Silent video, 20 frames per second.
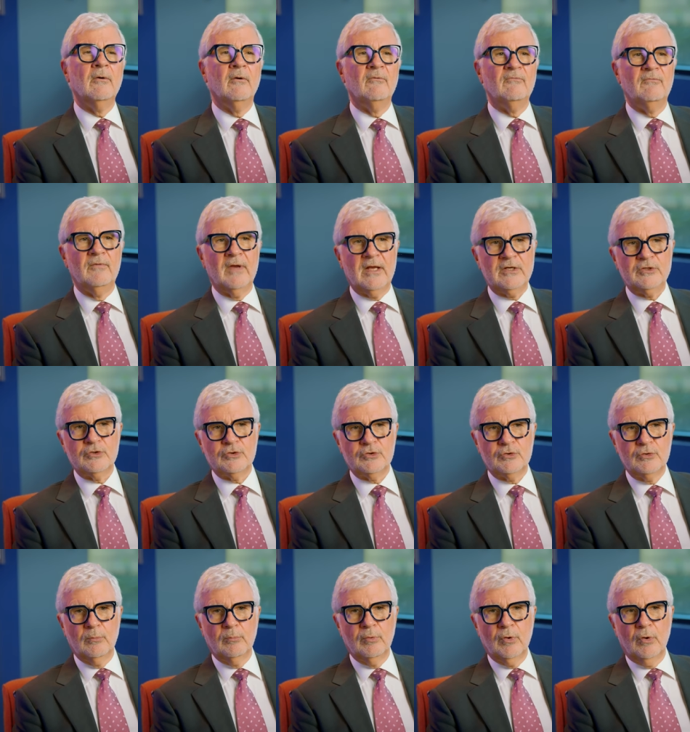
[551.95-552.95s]

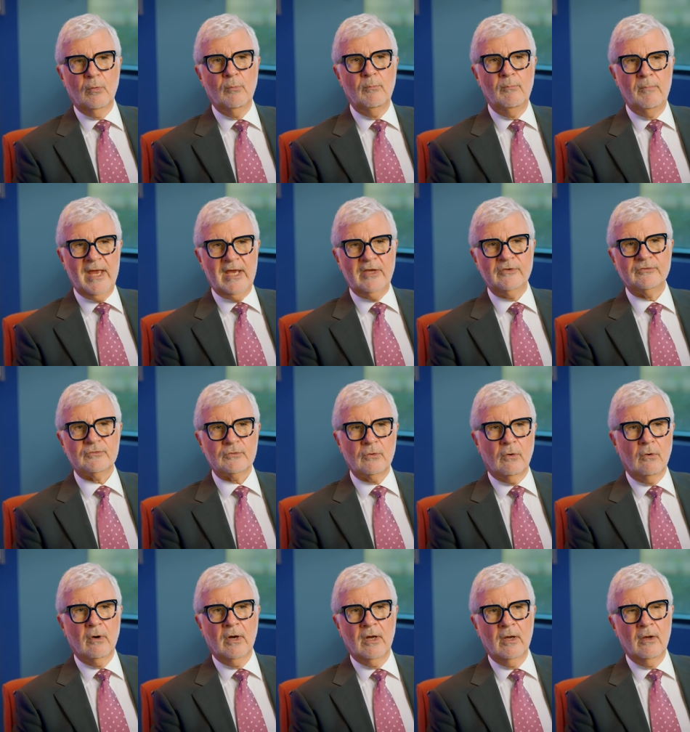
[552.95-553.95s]
vegetable based
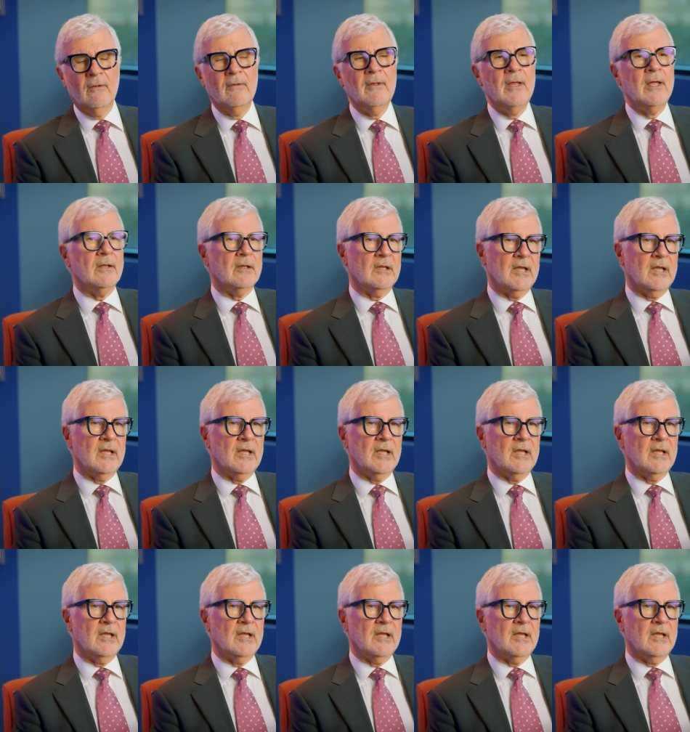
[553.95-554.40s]
oil